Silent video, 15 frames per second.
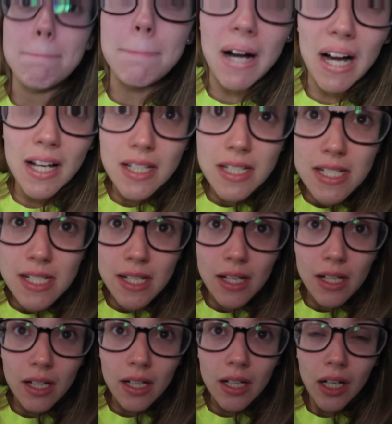But
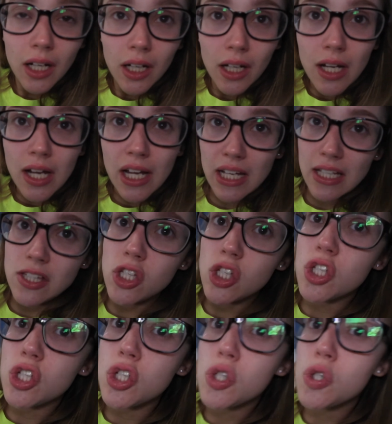
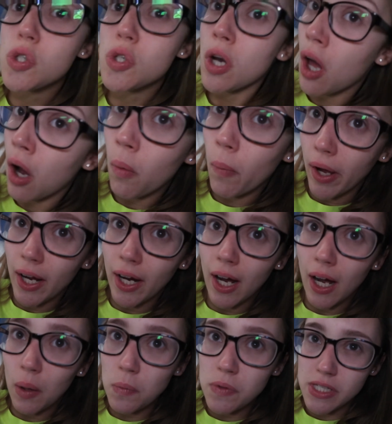it's snowing
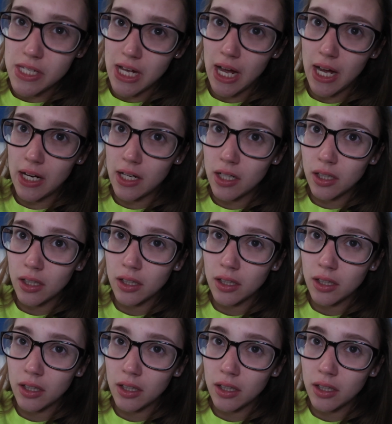outside.